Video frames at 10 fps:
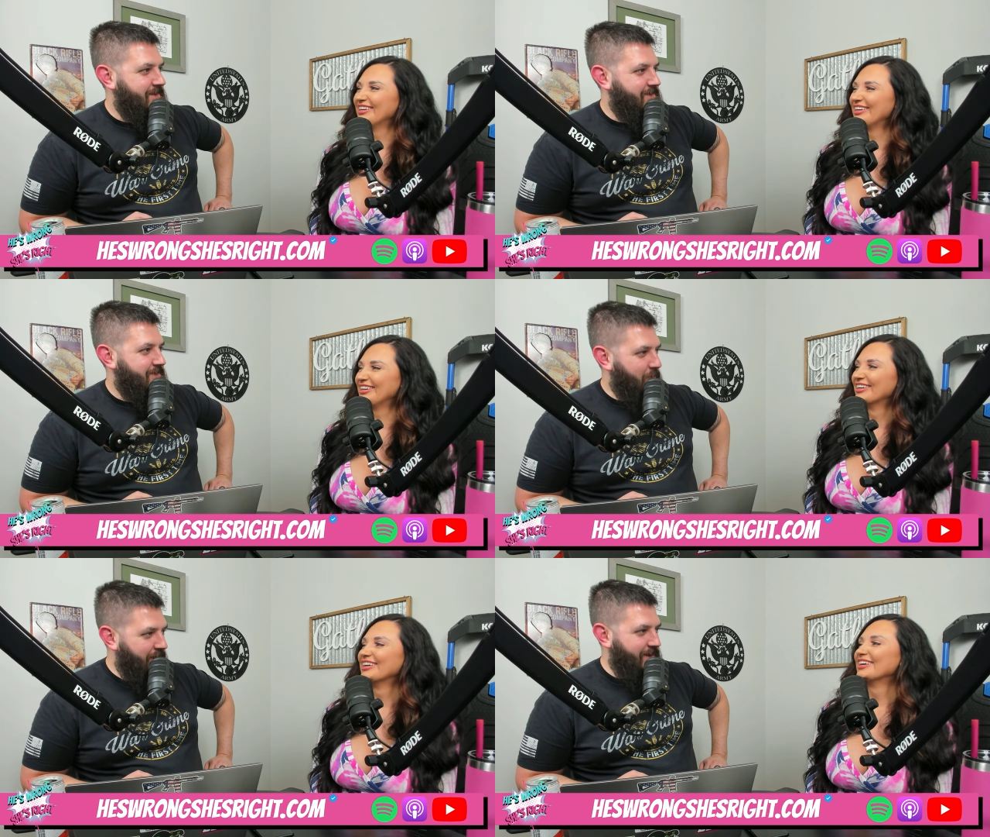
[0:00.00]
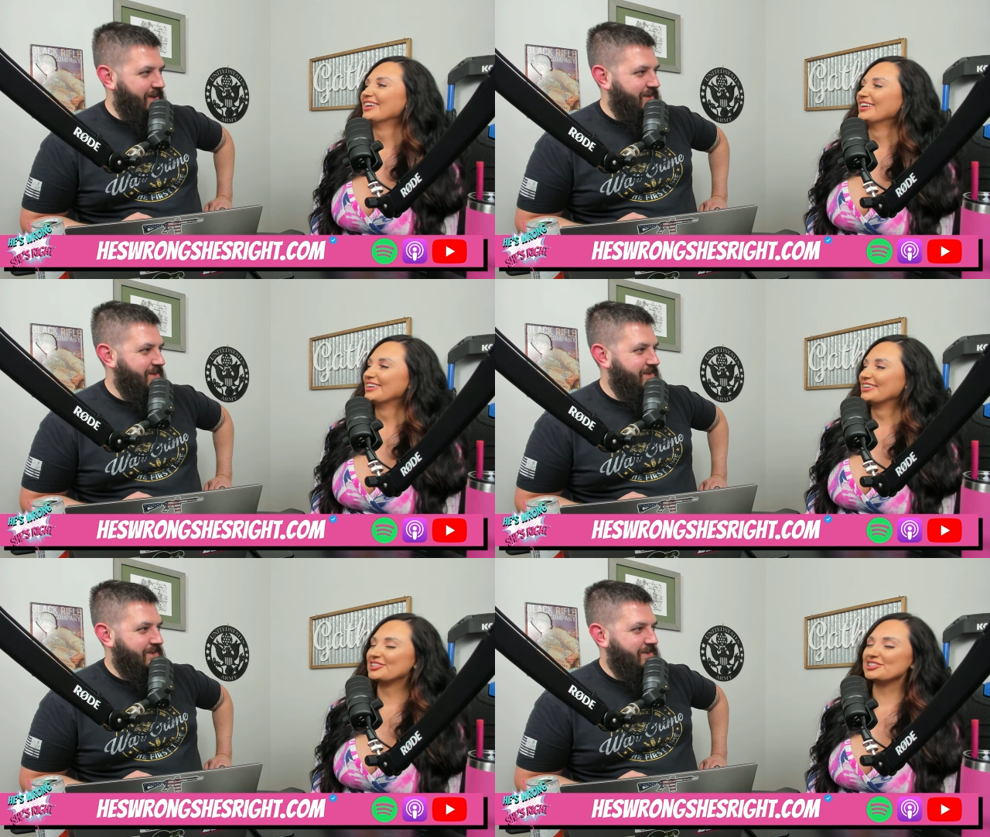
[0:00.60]
Speaker 1: what?
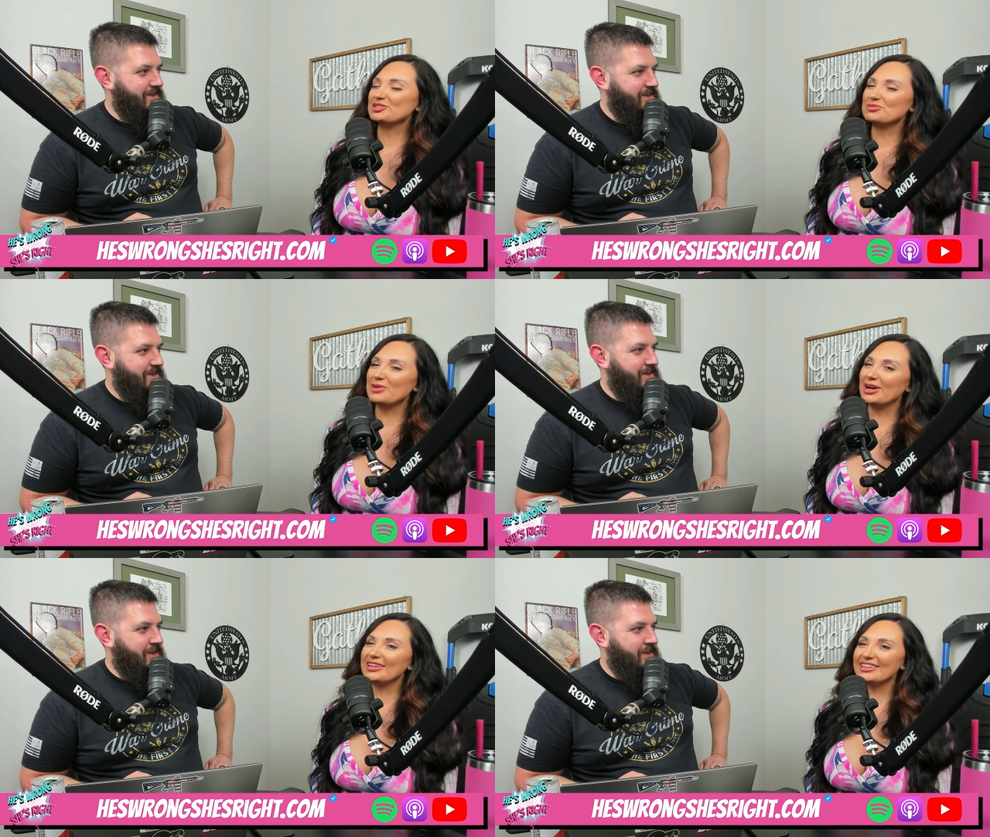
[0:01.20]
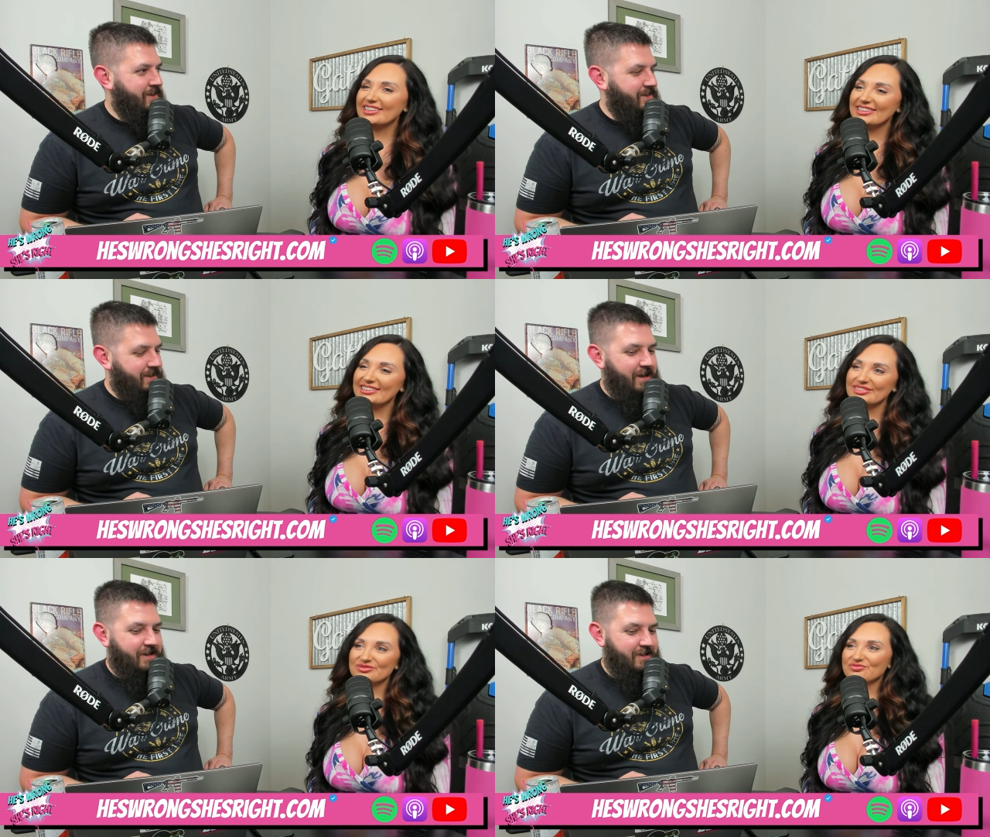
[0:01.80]
Speaker 2: You're demonic.
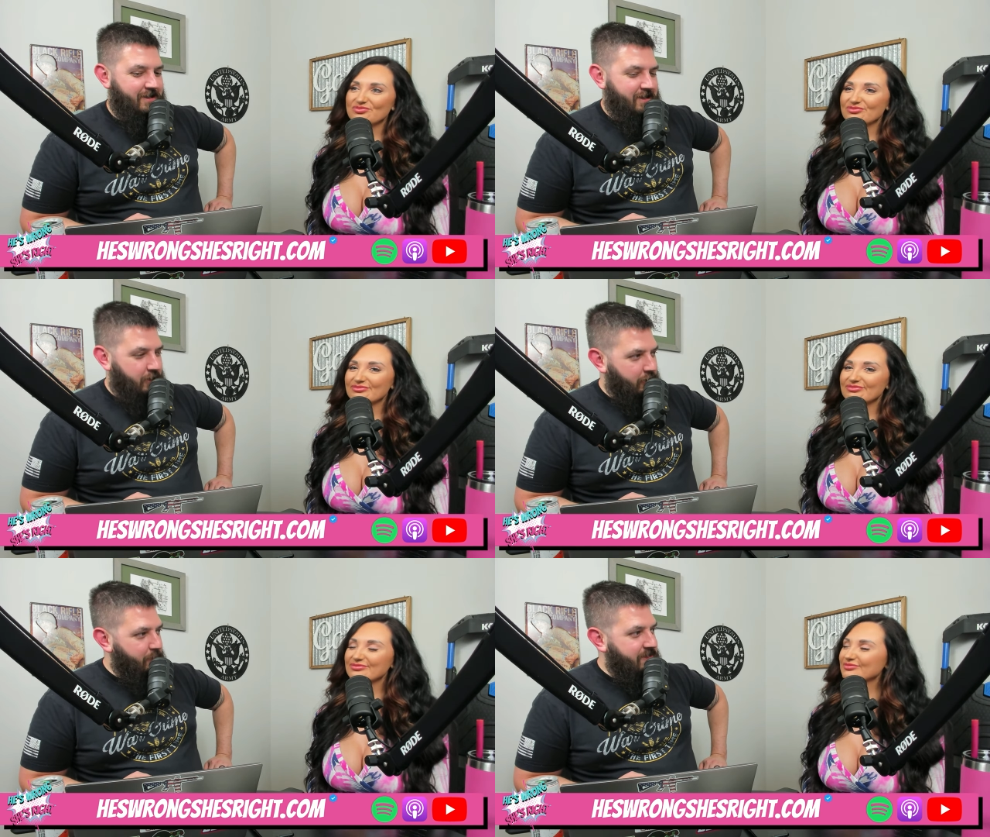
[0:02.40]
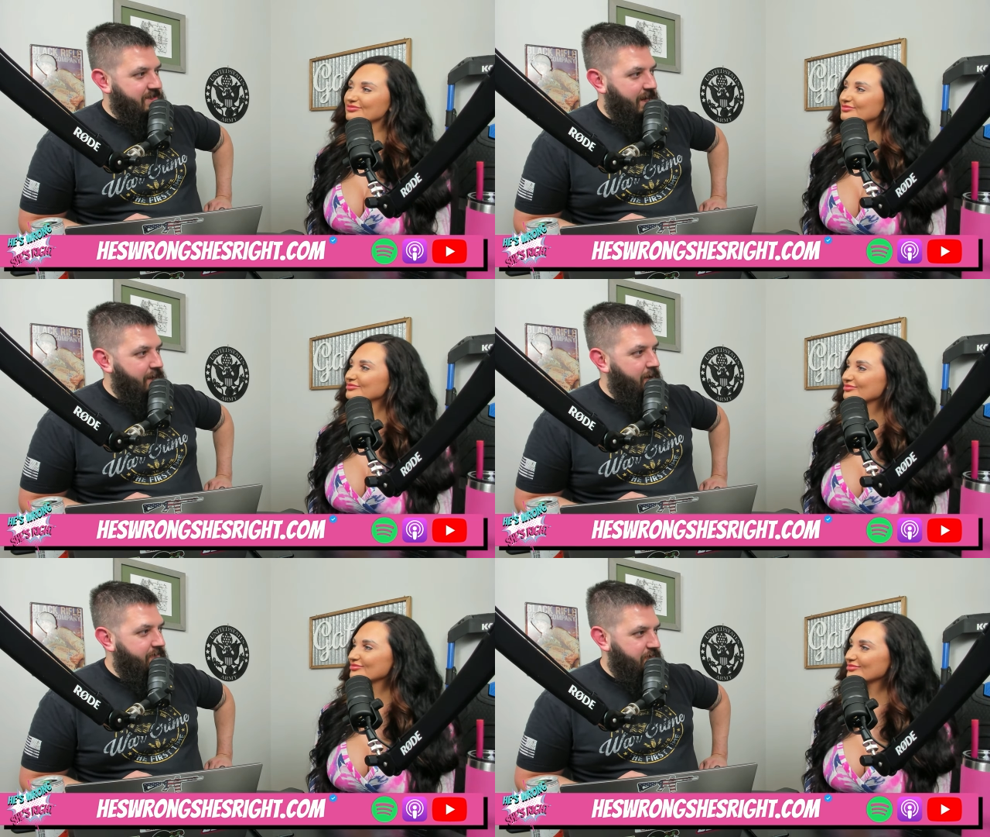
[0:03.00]
Speaker 1: Yeah. You're going to be standing
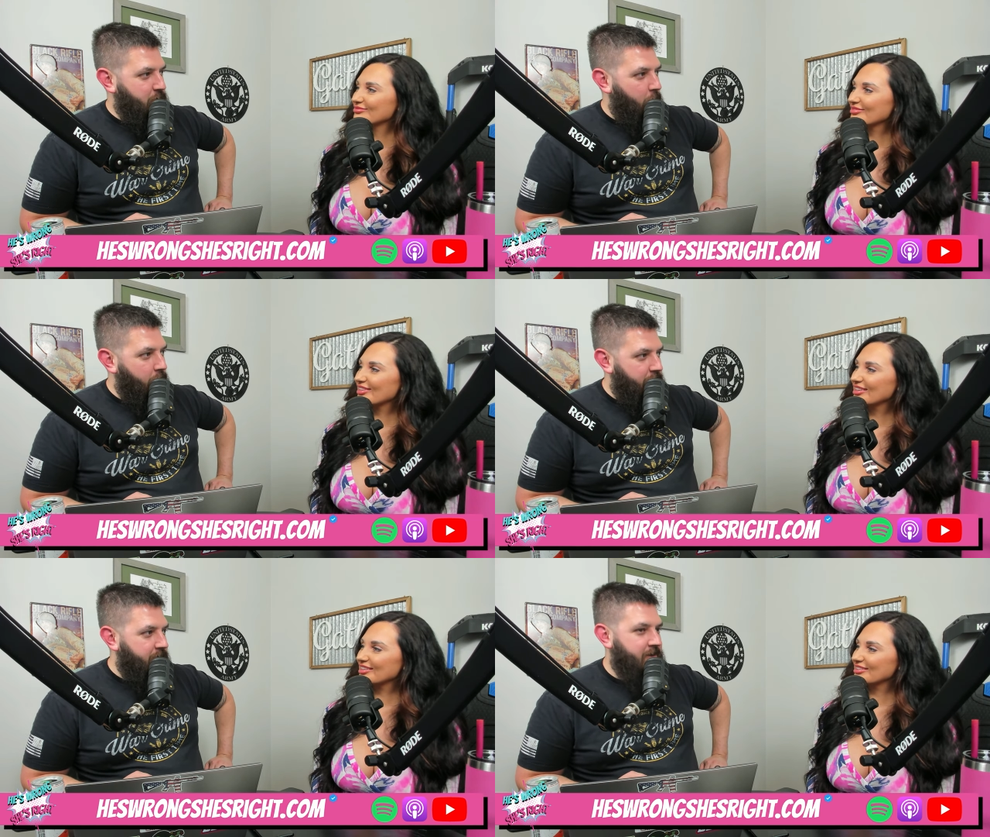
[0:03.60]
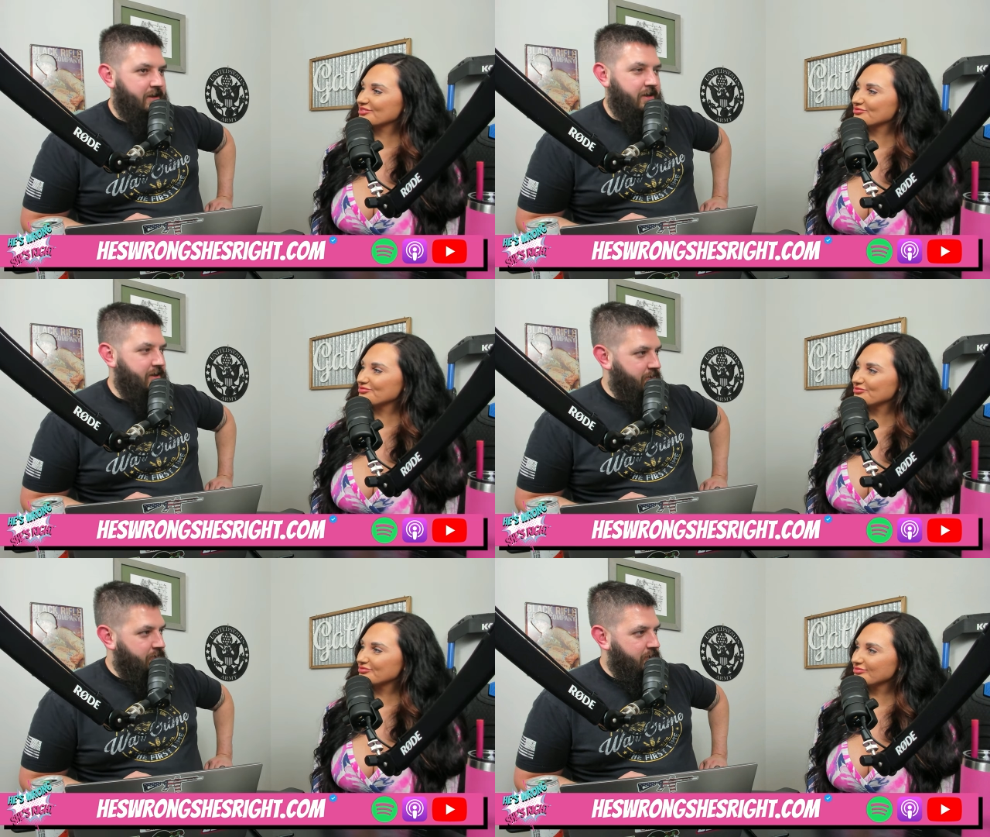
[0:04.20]
off in the corner,
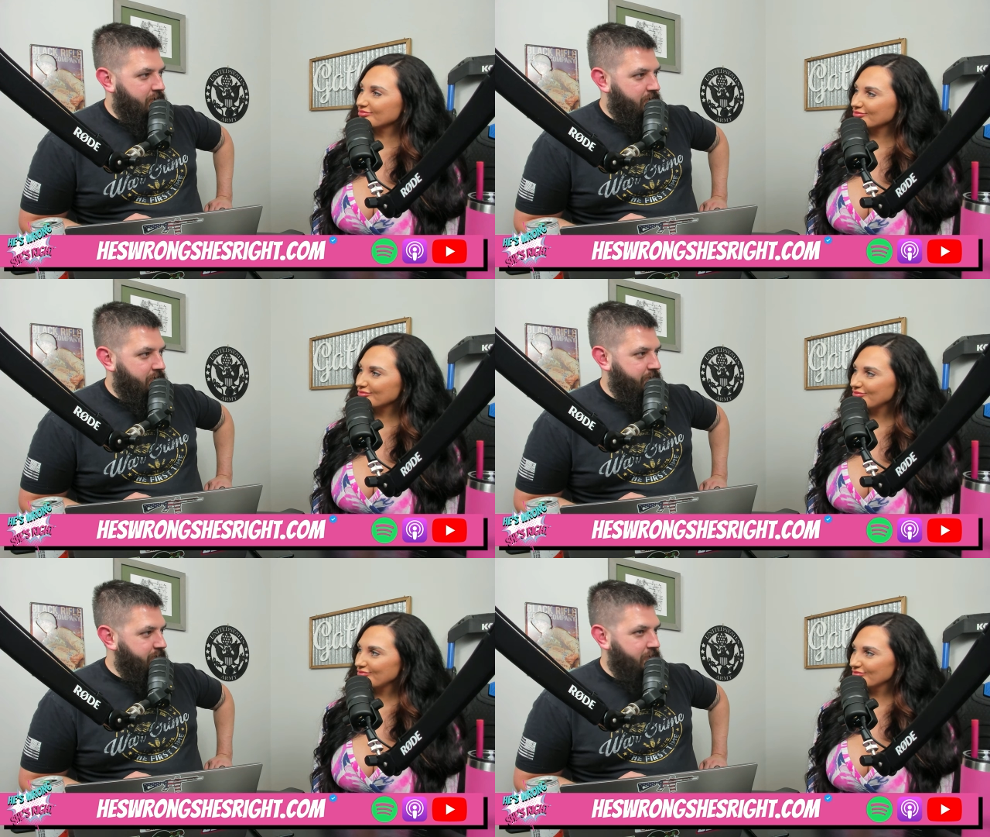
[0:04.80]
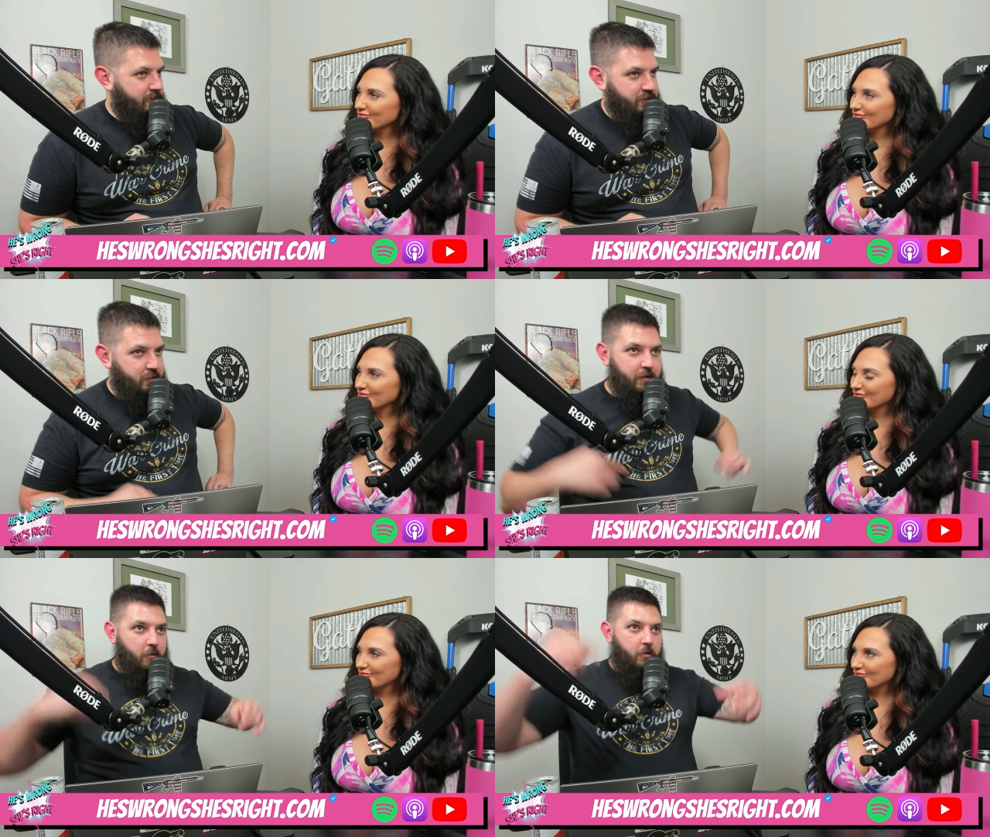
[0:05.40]
your little your little
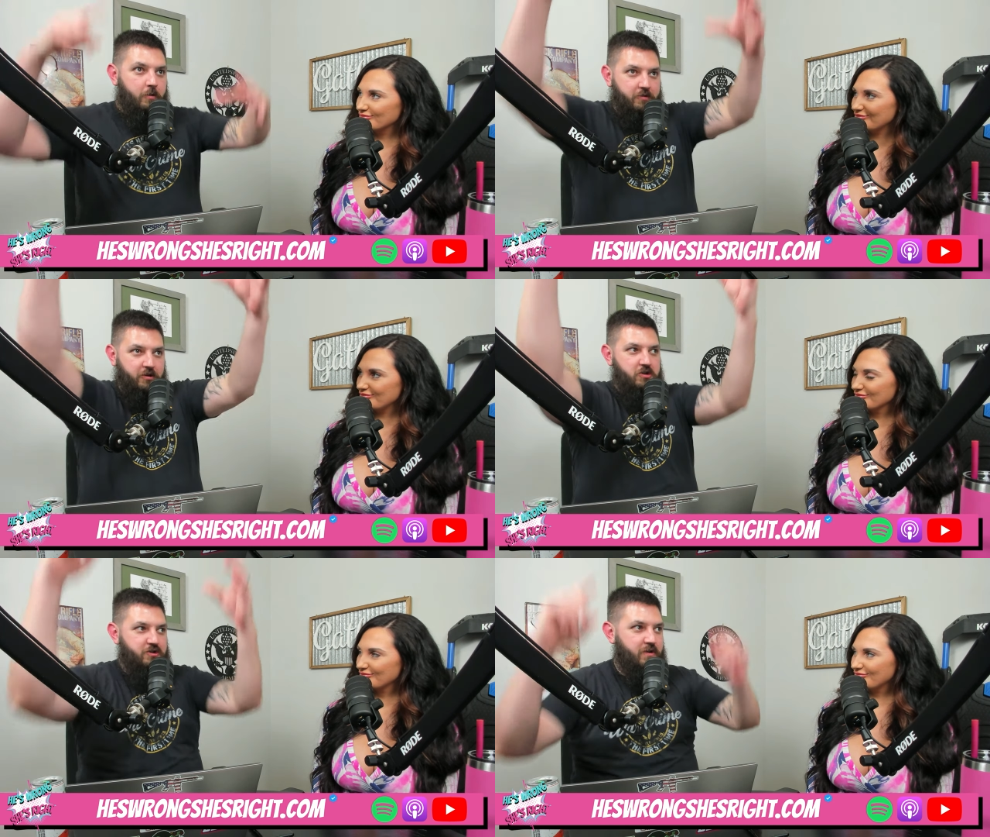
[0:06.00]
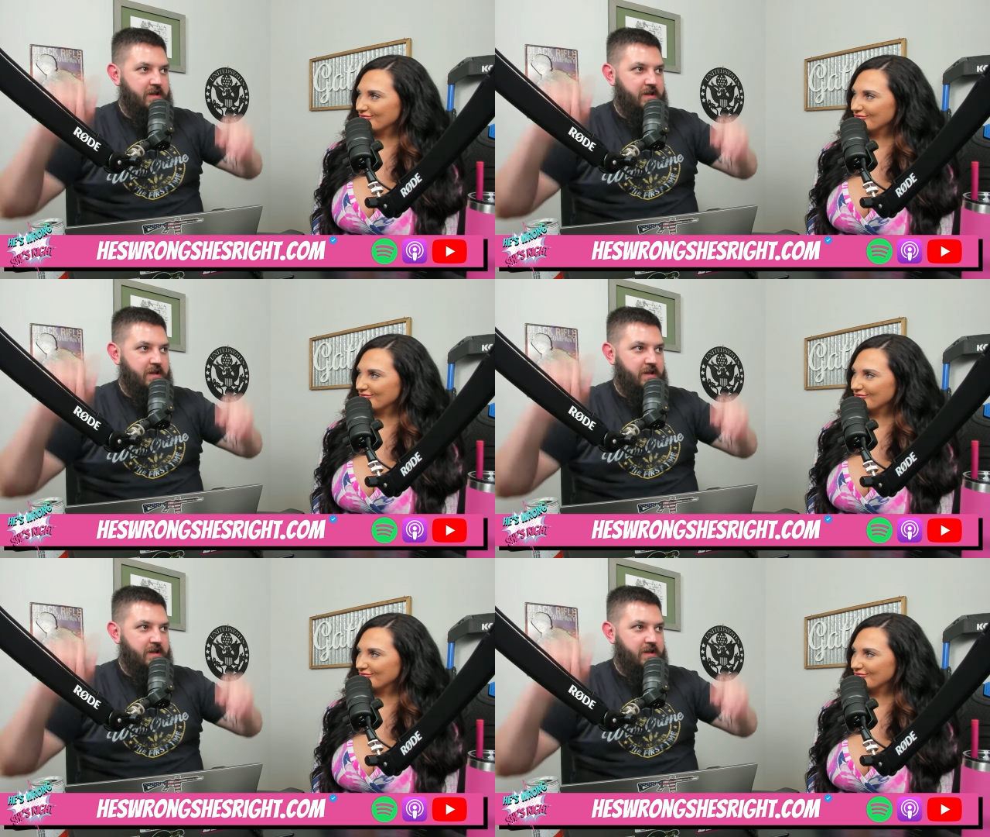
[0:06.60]
street corner with your street